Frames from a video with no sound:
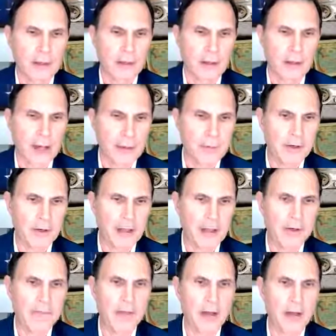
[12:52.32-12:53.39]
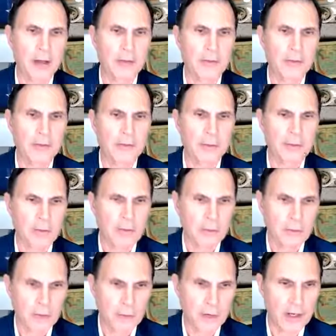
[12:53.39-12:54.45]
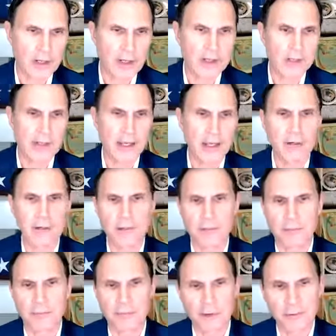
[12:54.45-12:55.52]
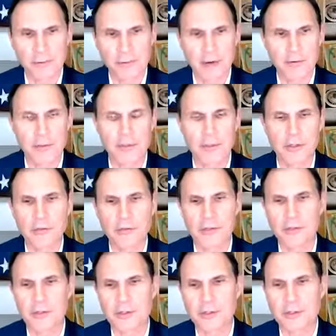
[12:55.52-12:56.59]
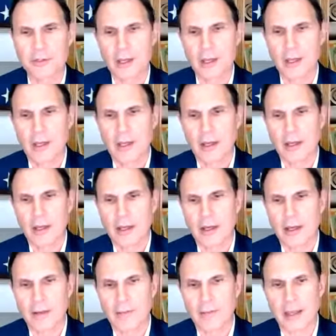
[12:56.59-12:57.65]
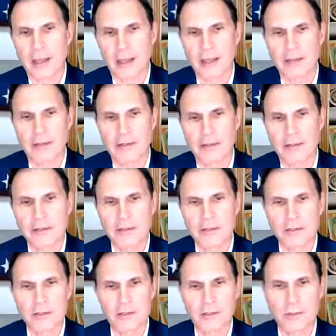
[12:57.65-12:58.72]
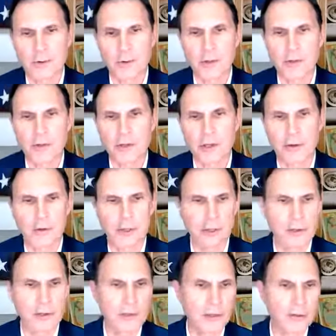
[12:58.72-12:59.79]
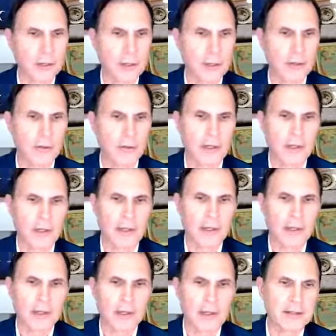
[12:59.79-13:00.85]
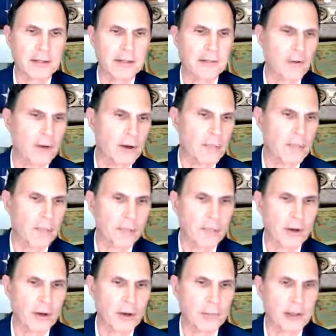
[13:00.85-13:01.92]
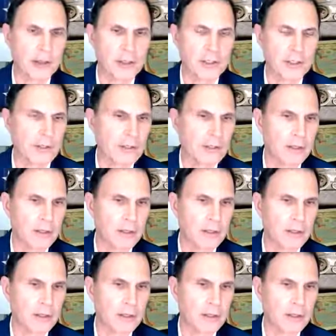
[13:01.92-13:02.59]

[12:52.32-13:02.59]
uh, hybrid cloud models, running containers to build microservices. Um, and these can support low code, no code kinds of autom automation.